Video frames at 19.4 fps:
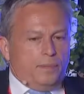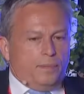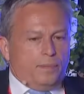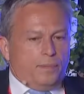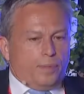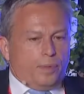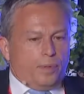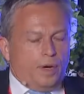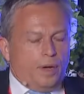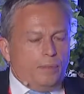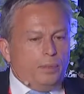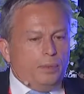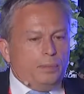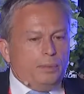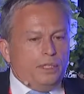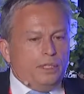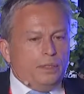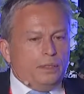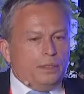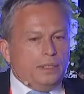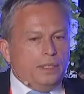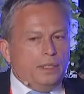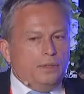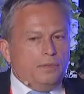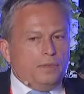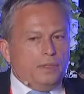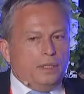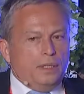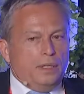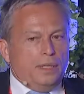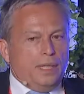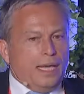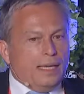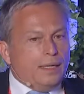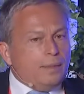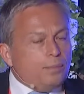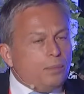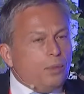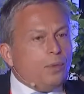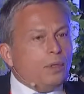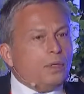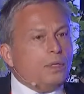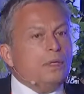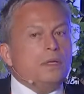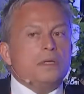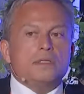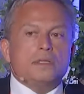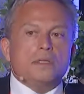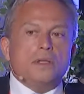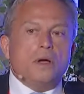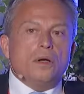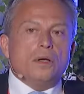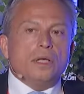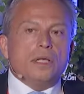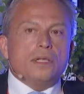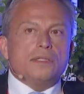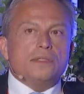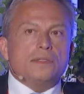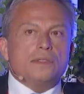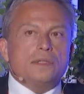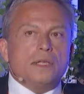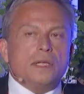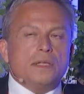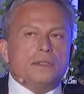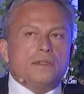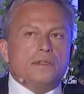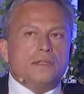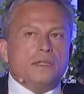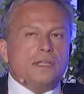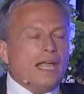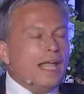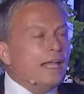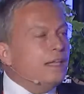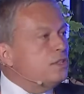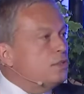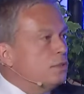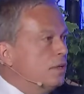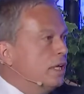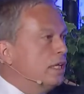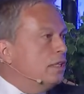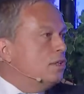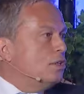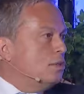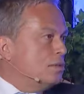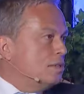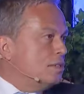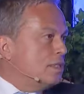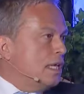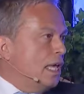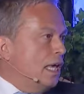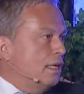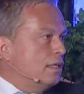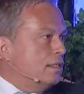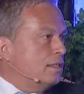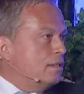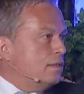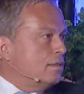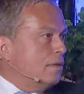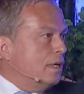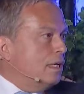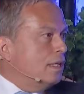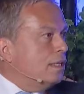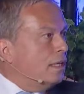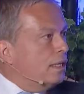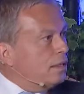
probably not even that important as long as it's an end-to-end use case, right?